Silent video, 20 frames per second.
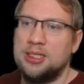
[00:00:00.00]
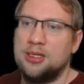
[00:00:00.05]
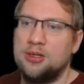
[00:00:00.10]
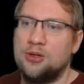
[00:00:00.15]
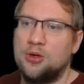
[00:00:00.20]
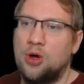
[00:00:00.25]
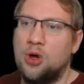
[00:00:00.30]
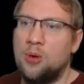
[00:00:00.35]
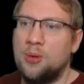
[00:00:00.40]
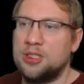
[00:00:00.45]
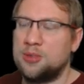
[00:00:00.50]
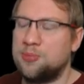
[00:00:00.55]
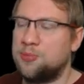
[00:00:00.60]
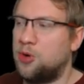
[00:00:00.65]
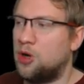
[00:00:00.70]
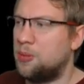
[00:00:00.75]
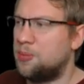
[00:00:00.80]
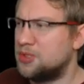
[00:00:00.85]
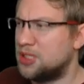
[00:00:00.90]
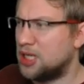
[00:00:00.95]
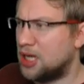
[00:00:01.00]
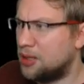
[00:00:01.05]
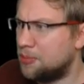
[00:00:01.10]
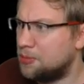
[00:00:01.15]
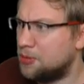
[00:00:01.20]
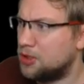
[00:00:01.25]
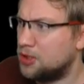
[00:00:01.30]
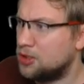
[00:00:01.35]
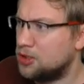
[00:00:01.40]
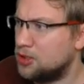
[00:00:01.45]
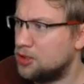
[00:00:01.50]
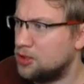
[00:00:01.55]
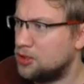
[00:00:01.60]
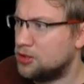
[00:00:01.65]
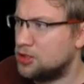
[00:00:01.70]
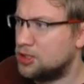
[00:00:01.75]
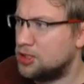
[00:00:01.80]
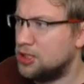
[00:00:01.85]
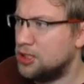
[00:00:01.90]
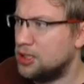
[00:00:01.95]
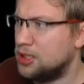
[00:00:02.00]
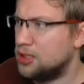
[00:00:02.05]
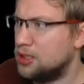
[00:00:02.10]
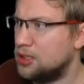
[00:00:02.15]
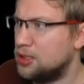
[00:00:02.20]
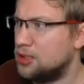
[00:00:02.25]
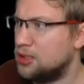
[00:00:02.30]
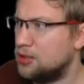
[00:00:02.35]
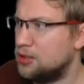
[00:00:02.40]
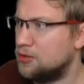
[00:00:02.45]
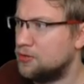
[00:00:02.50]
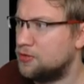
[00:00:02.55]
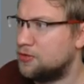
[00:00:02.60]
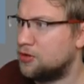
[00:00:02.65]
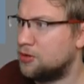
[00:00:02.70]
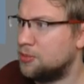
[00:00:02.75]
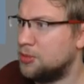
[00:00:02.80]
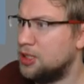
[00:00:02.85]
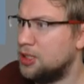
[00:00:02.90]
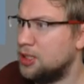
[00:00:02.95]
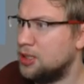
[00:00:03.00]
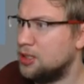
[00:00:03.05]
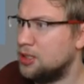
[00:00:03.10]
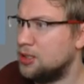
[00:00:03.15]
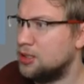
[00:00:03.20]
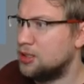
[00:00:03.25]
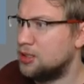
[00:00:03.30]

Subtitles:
it always pops up, you see it, for me,